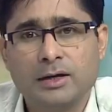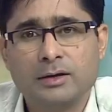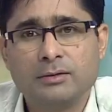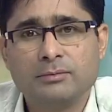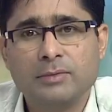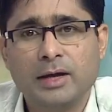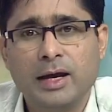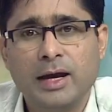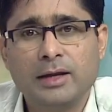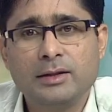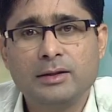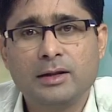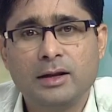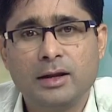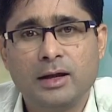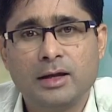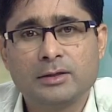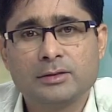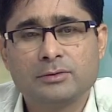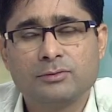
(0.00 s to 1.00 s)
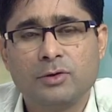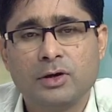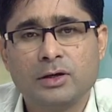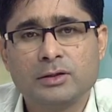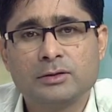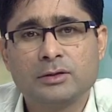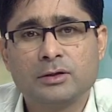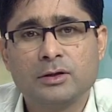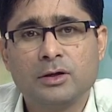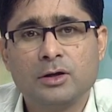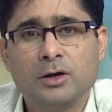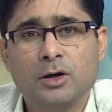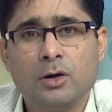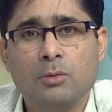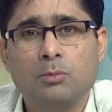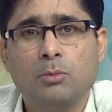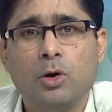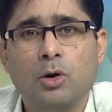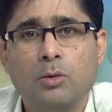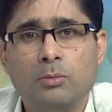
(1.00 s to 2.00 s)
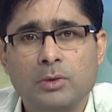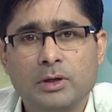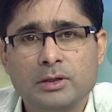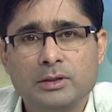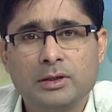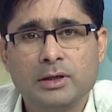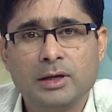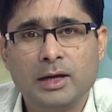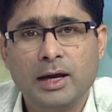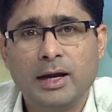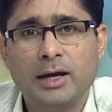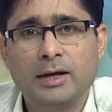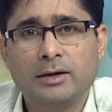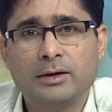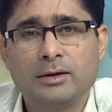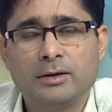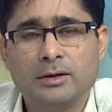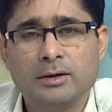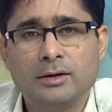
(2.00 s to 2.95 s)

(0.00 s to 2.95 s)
Adam and the last was Muhammad and